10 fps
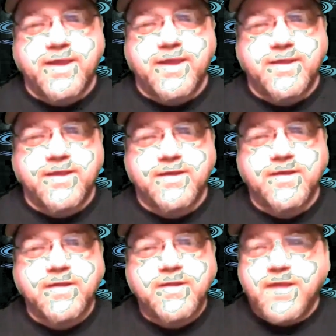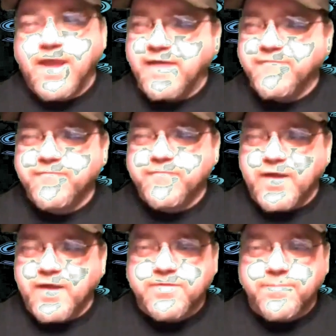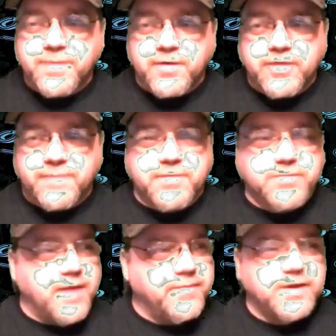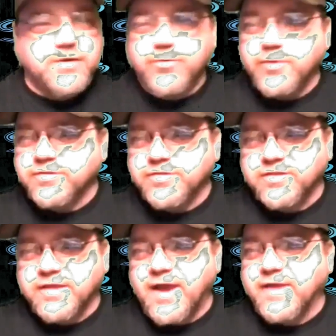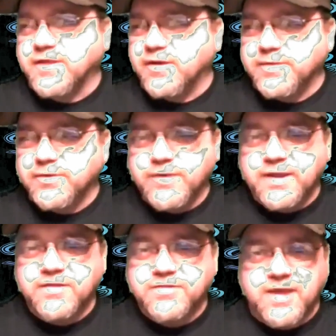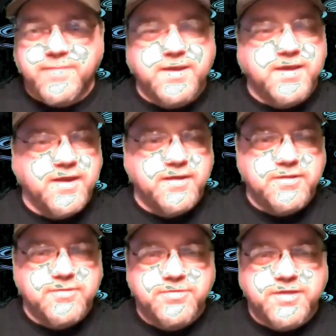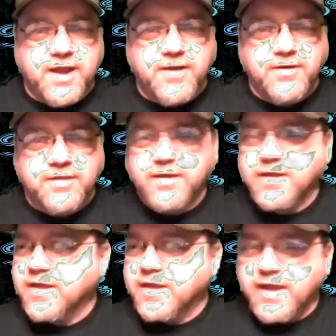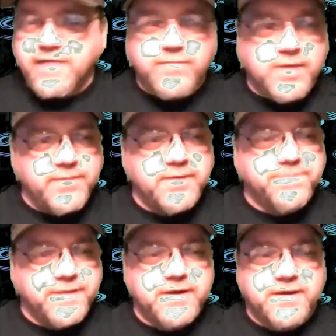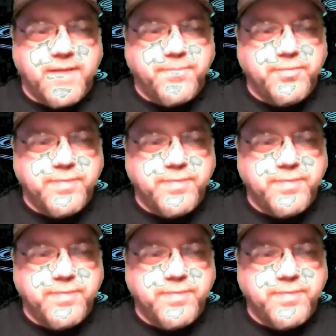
hear you. Have, you know have some build up. Them coming in. Who is this guy? Tell me who he is. Get me connected to his character. Have him come in, beat a couple